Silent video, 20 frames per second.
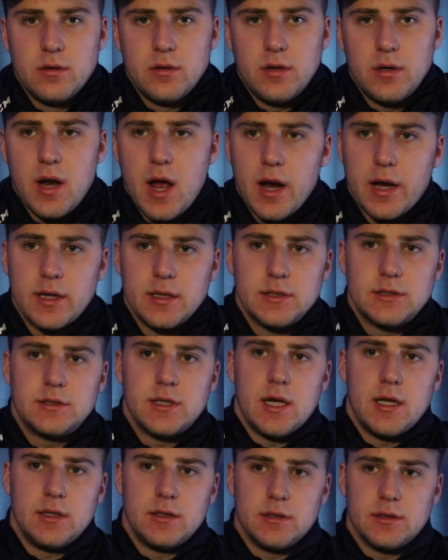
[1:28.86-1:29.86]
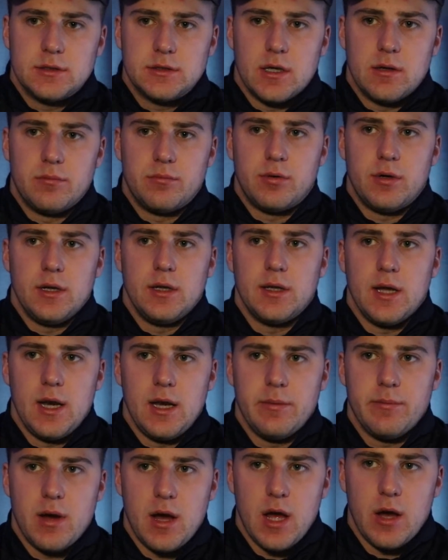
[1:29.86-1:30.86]
You're not going to send some pretty
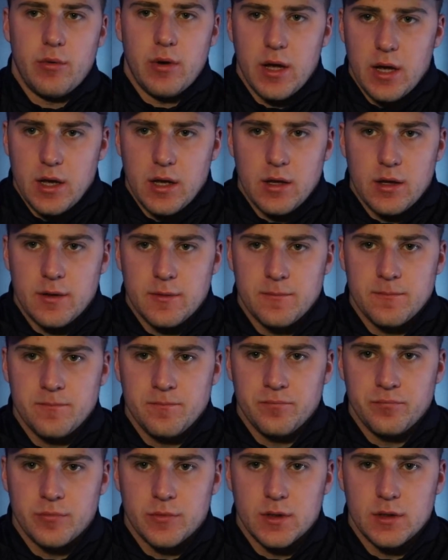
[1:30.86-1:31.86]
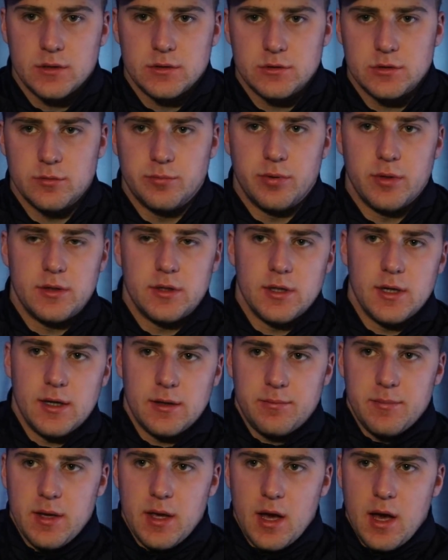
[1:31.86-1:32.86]
lady my way to
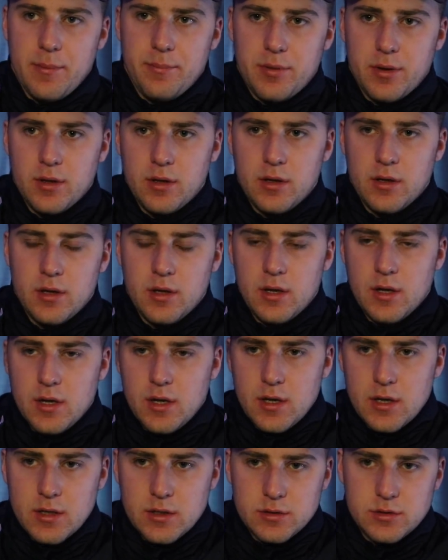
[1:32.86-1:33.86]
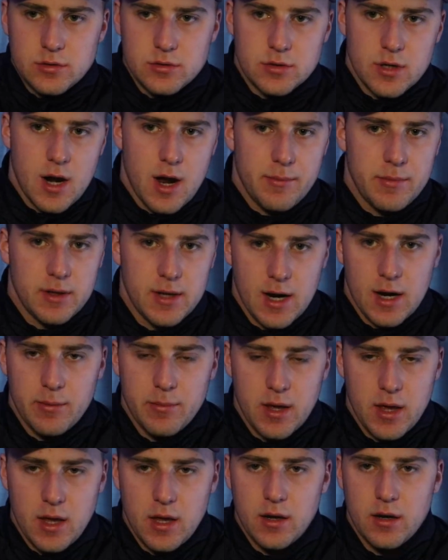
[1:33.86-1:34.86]
take me up, to drop me down
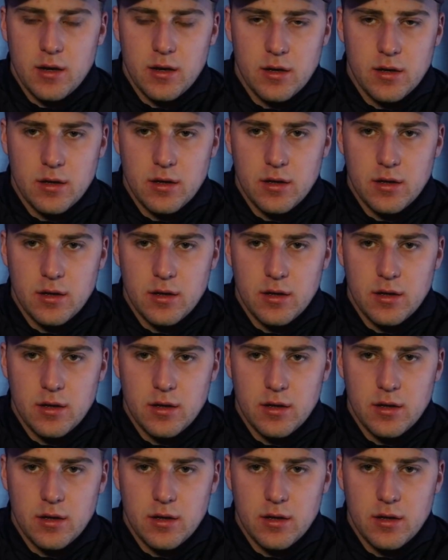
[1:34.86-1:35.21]
on my head.